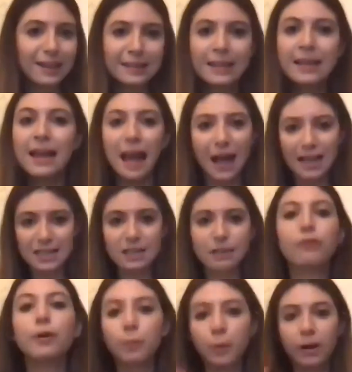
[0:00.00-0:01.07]
it as
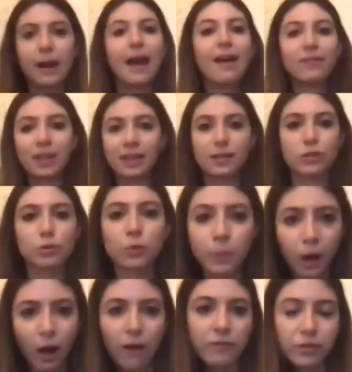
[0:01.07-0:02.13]
if we were having a
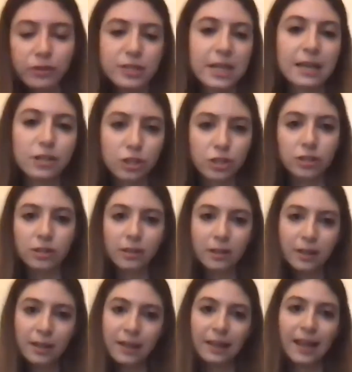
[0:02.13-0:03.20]
Zoom conversation,
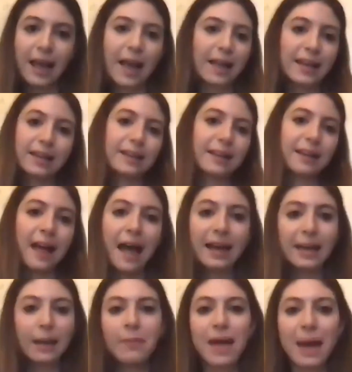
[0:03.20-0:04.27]
like
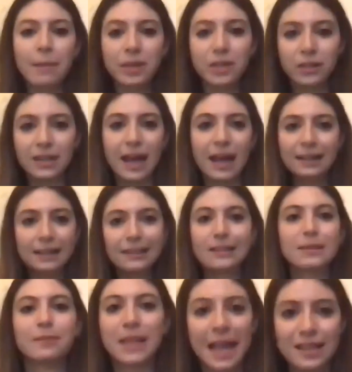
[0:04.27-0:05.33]
Agamemnon and
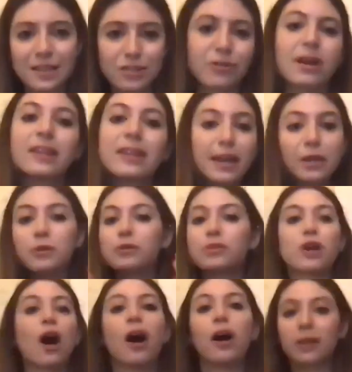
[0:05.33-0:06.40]
Clytemnestra. They could
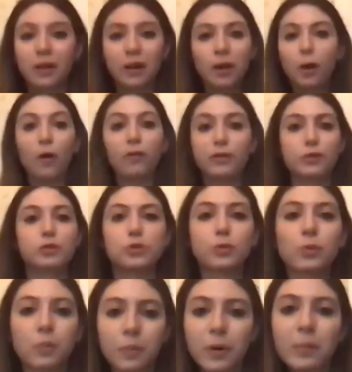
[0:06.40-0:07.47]
talk over
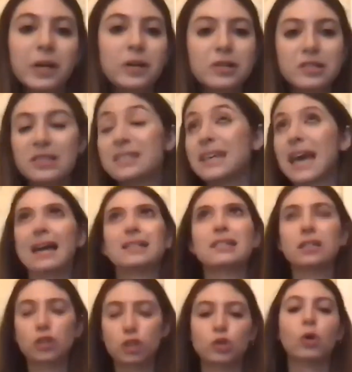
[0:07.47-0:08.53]
Zoom because the text
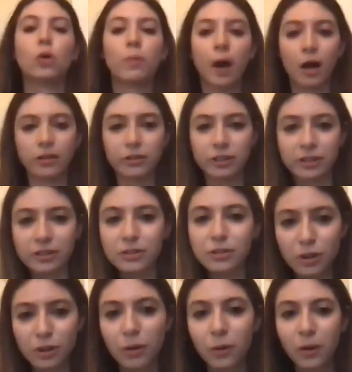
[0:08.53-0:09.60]
is so modern.
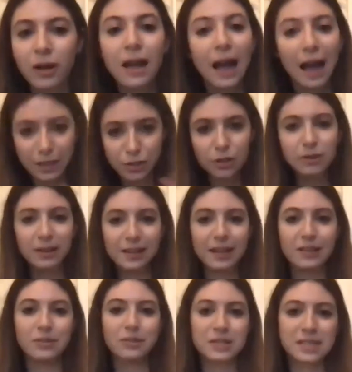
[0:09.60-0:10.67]
So I totally
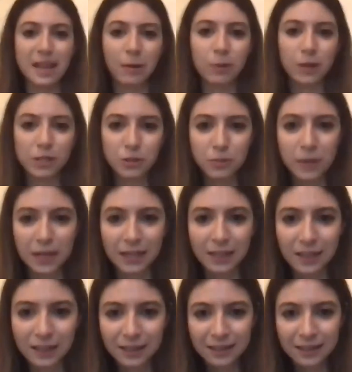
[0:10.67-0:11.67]
understand what you mean.